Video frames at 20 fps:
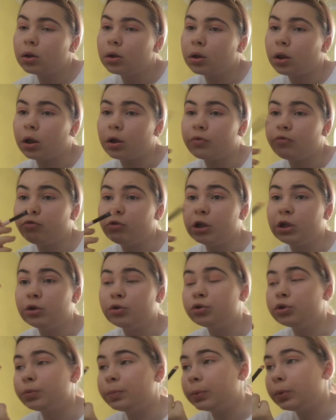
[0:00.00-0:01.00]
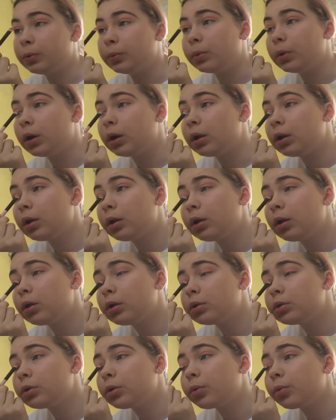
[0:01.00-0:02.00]
like reusable one,
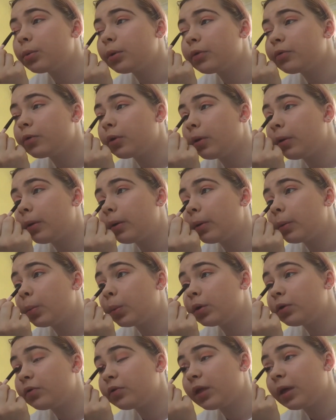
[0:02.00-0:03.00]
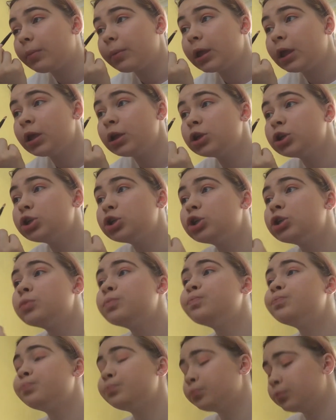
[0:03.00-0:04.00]
so we've got one of them each
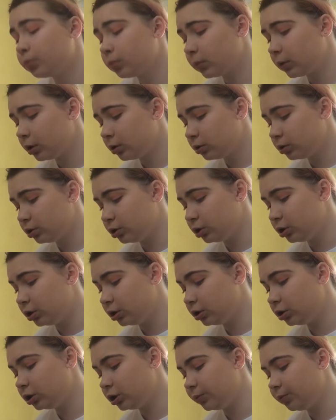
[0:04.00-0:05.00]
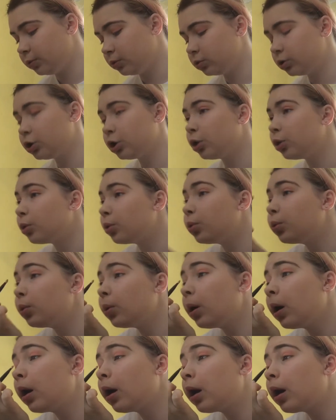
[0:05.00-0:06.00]
since she bought two.
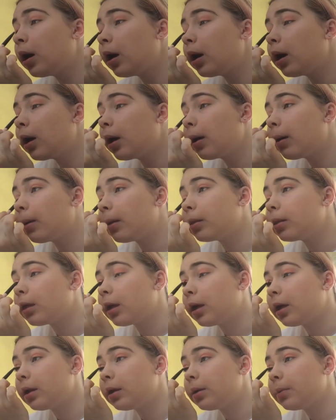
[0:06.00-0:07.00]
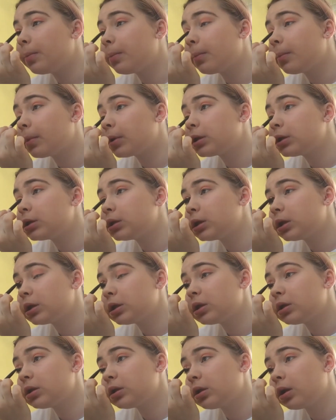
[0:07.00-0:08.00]
And then my
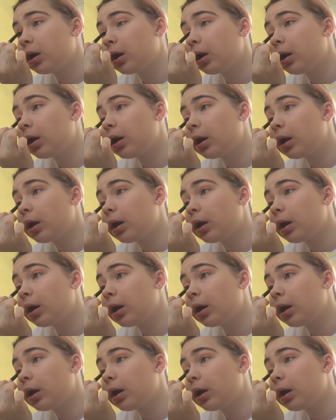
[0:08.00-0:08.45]
sister